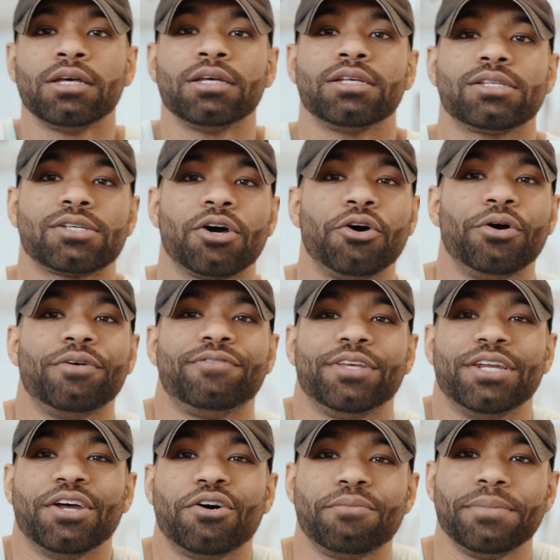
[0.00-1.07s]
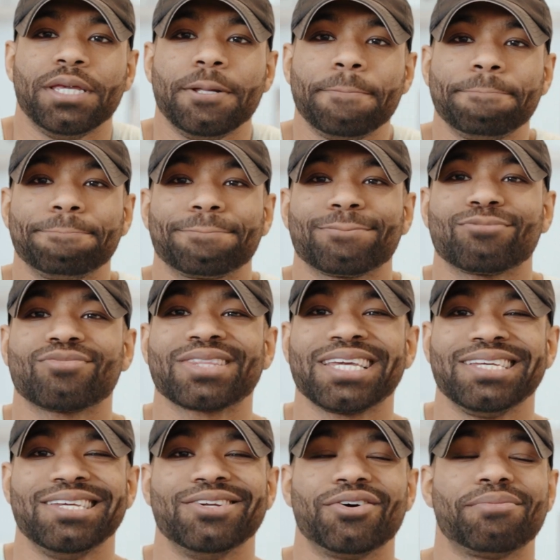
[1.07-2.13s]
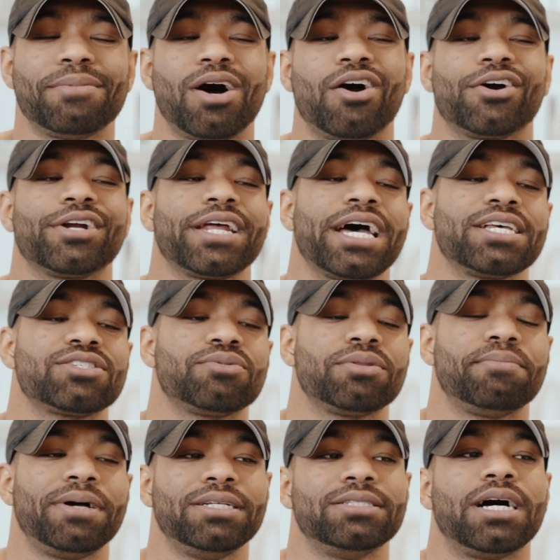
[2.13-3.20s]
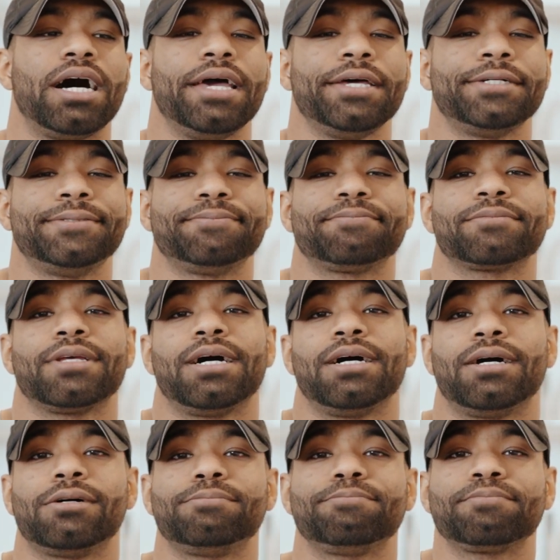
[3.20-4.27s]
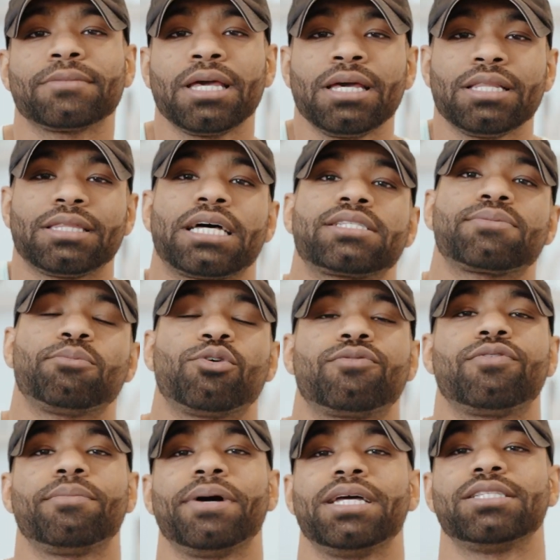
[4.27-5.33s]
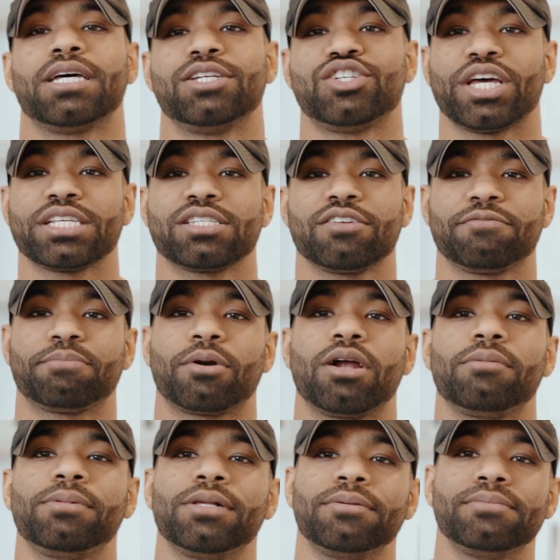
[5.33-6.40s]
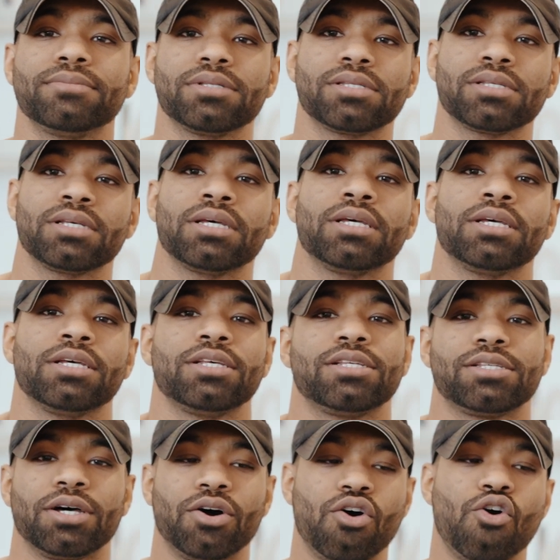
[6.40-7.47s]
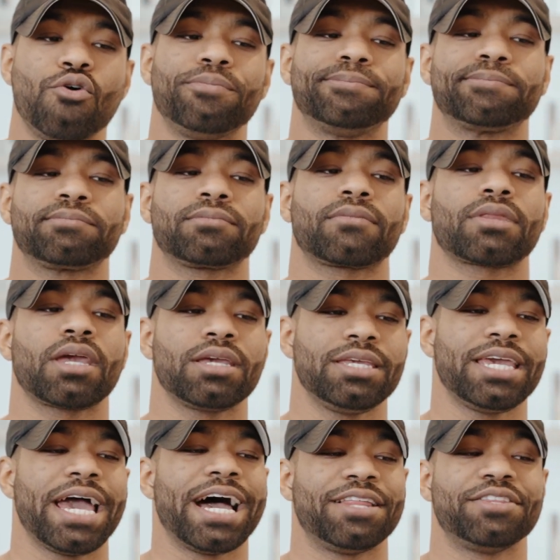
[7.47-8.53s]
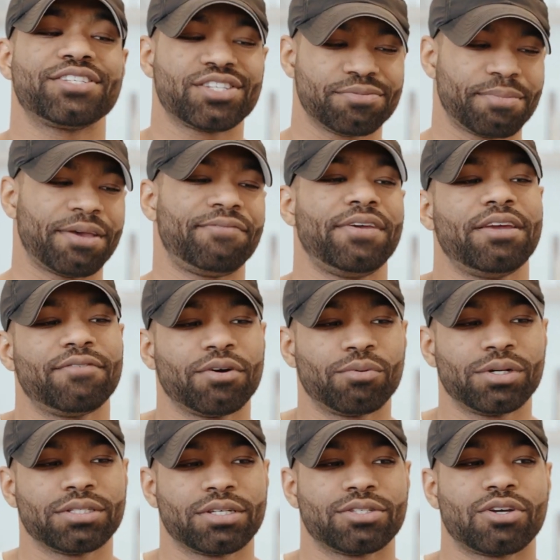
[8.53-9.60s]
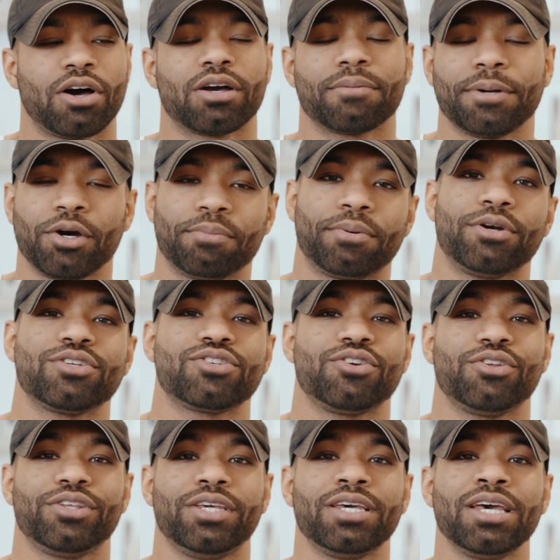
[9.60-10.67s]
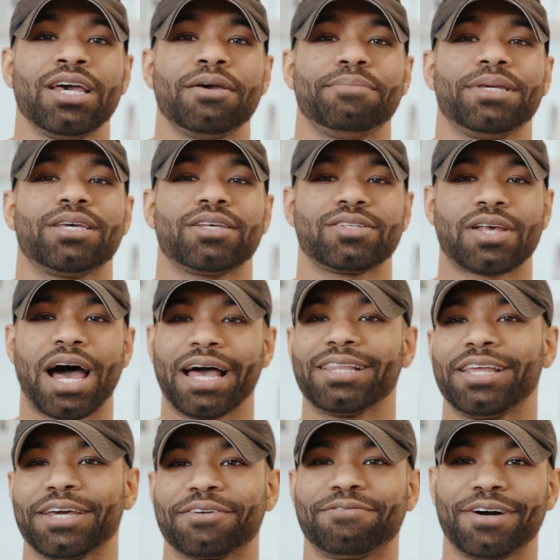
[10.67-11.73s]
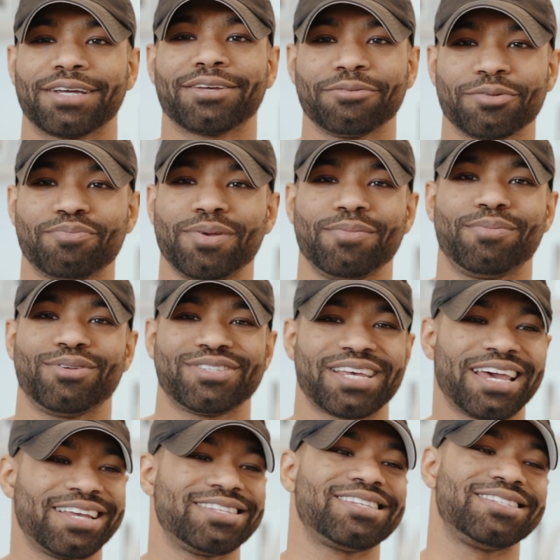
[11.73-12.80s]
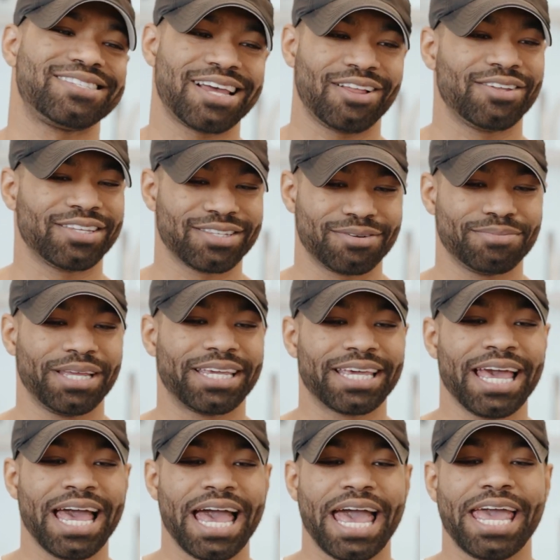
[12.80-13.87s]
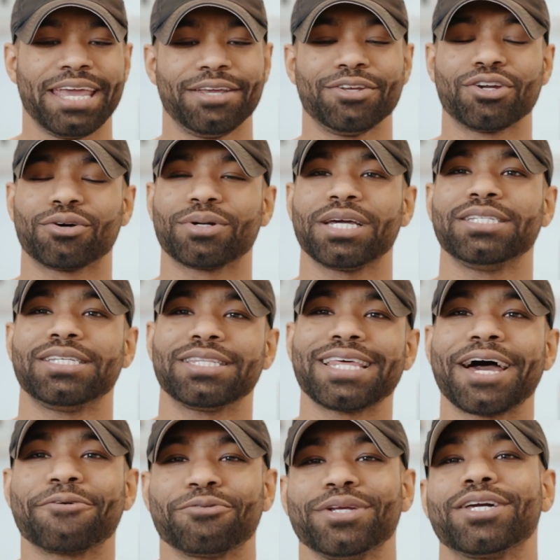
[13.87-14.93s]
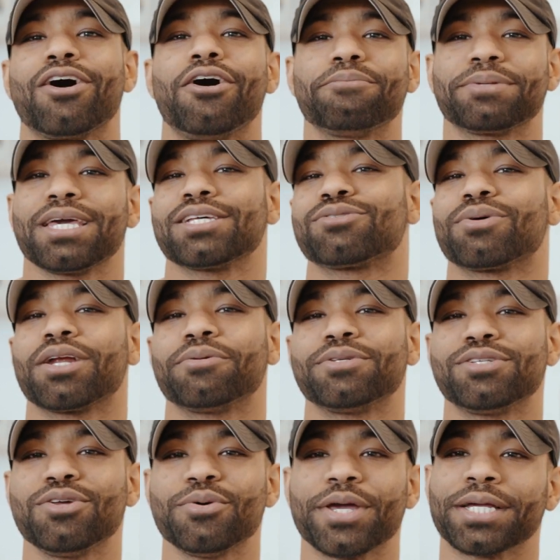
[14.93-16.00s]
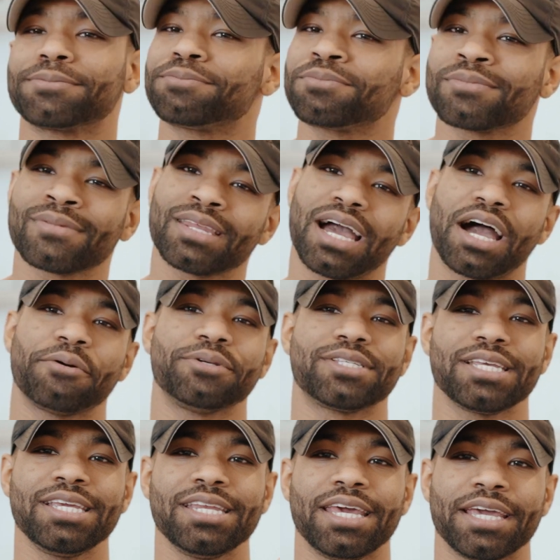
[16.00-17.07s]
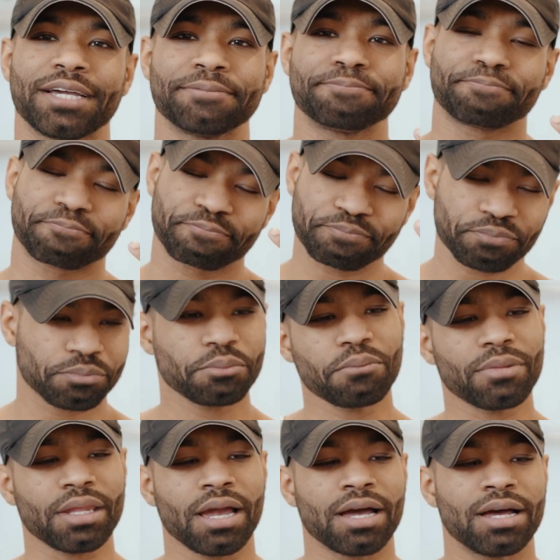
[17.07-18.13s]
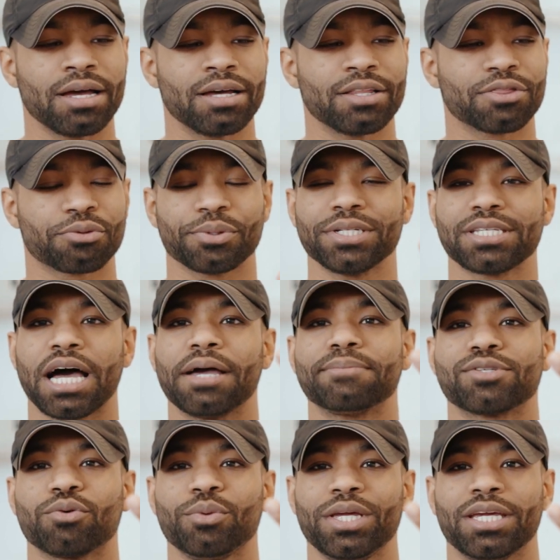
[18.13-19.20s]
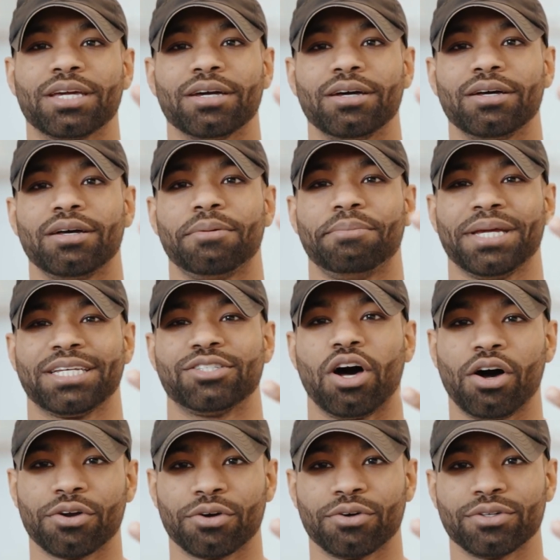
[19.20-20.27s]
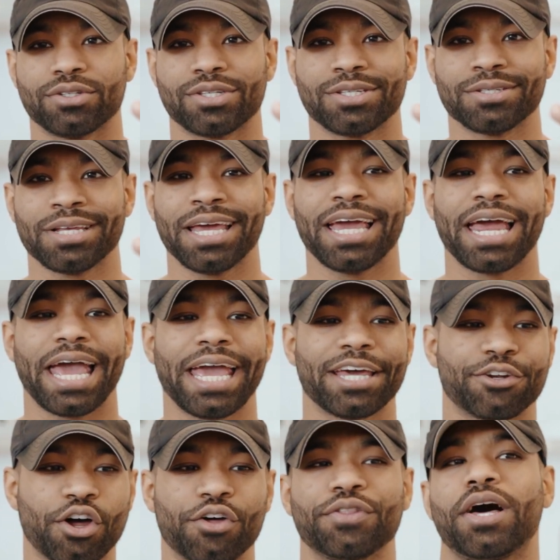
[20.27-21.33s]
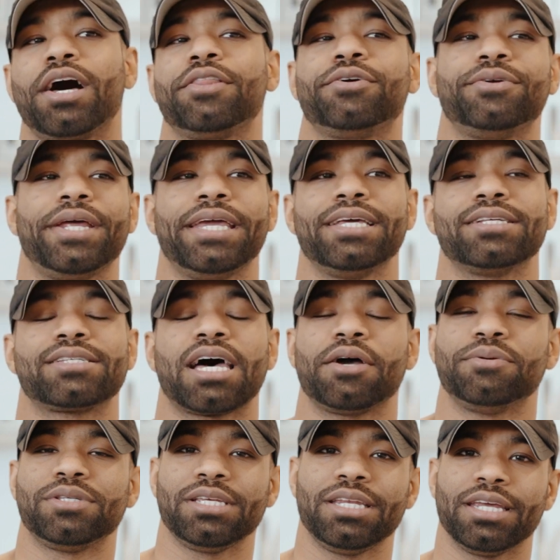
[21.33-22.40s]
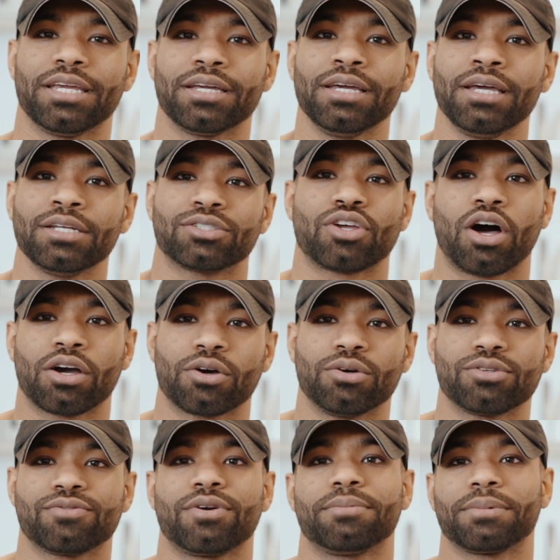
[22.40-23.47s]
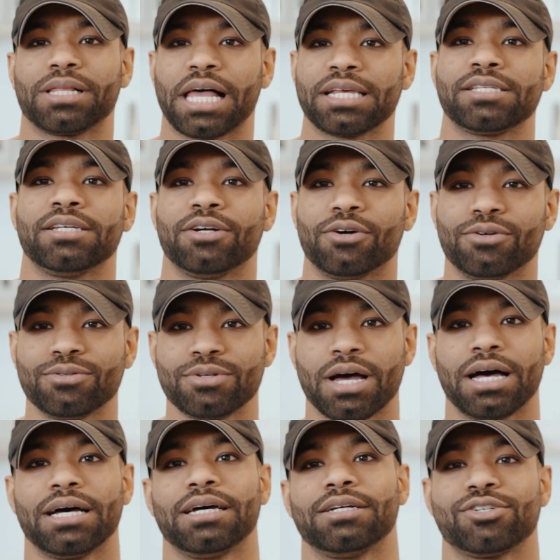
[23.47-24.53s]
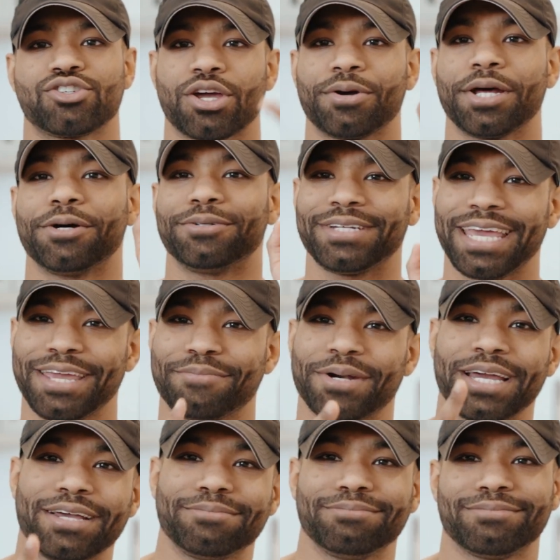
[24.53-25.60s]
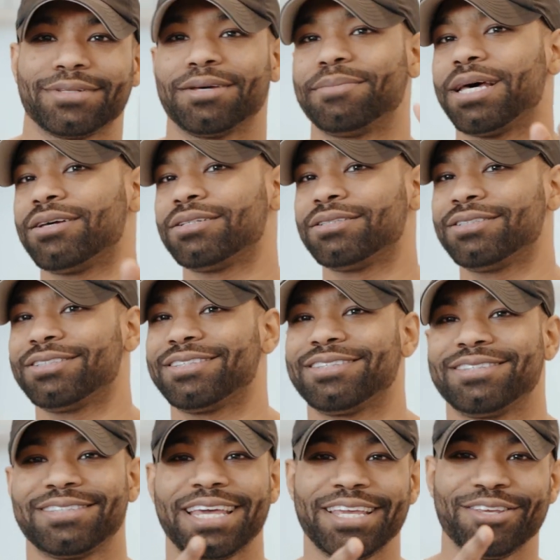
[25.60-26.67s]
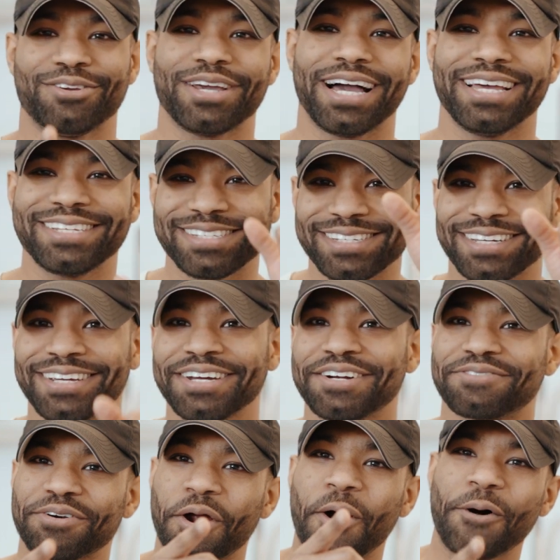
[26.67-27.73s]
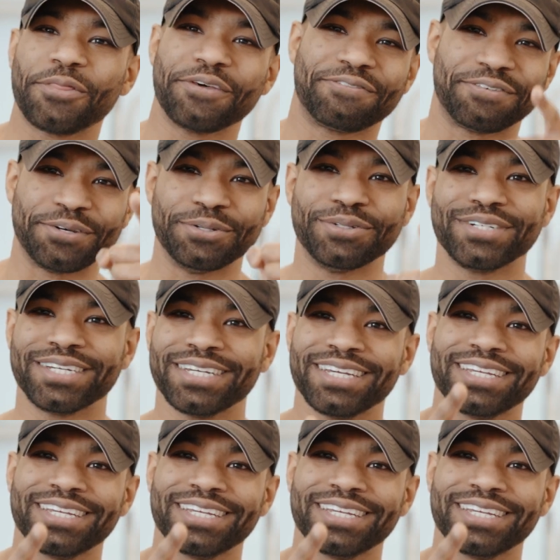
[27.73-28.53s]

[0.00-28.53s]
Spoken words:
So if you know me, you know I'm a hard ass with my diet. That's more for my digestive problems. So yeah, this is my favorite one to talk about personally because I like fucking with people's heads and telling them like, hey, you know when I did that recomp, guess what I was doing? I was eating 3 times a week at McDonald's, and on the other days I was eating tacos from Classico. Shout out Abraham, Abel. Thank you guys for all the food.